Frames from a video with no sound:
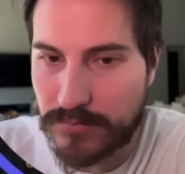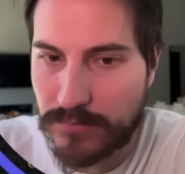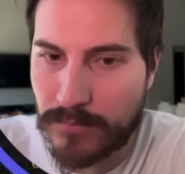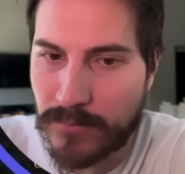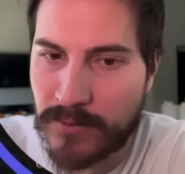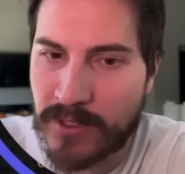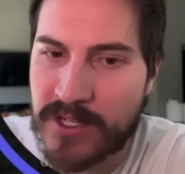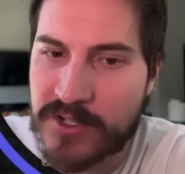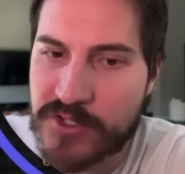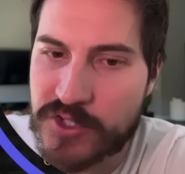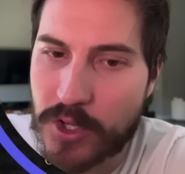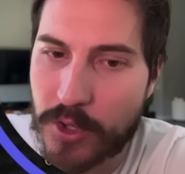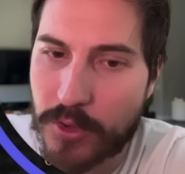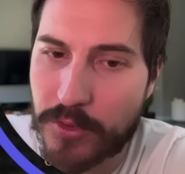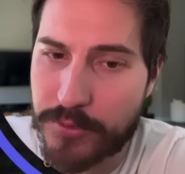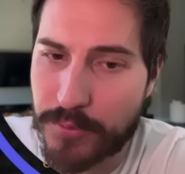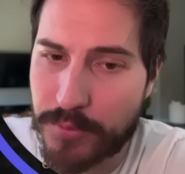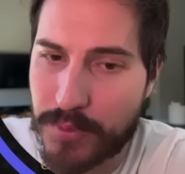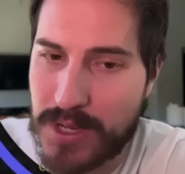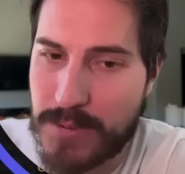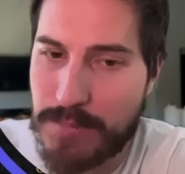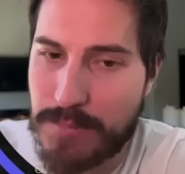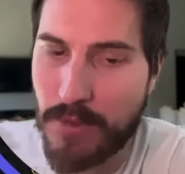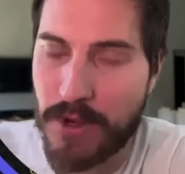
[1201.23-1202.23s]
And so
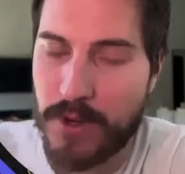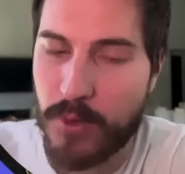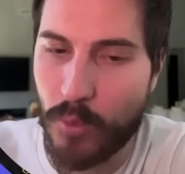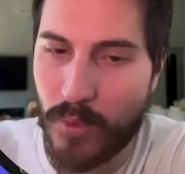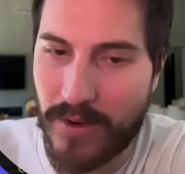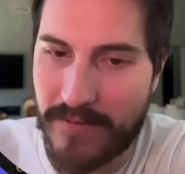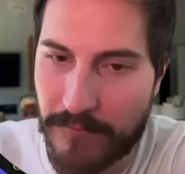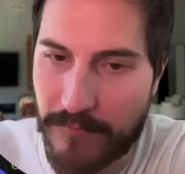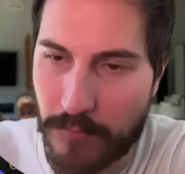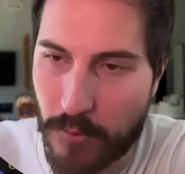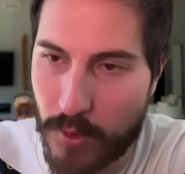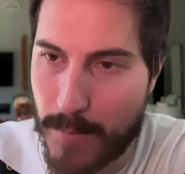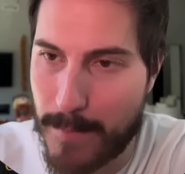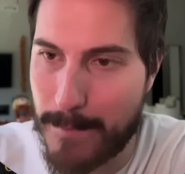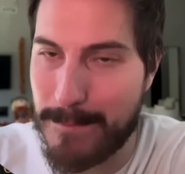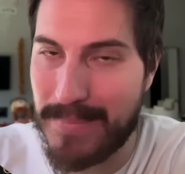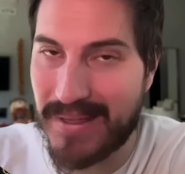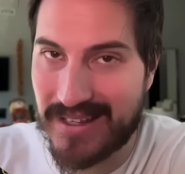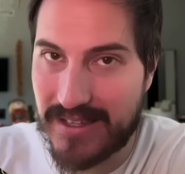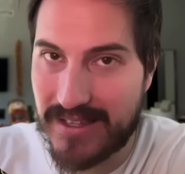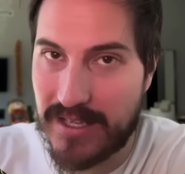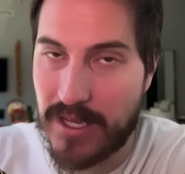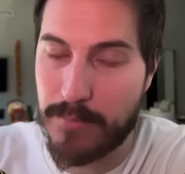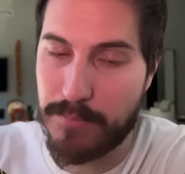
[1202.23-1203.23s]
3.14
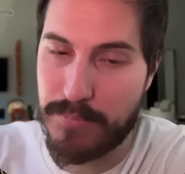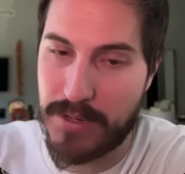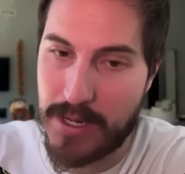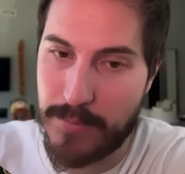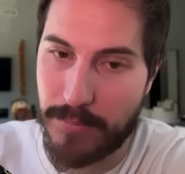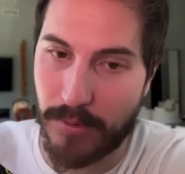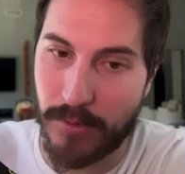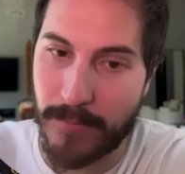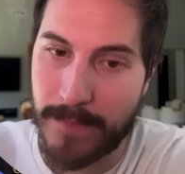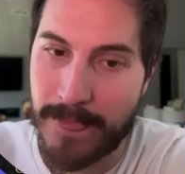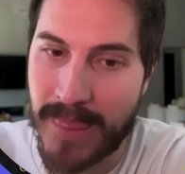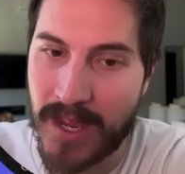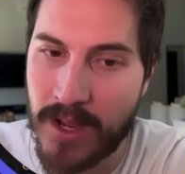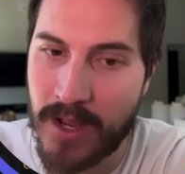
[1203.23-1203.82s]
billion people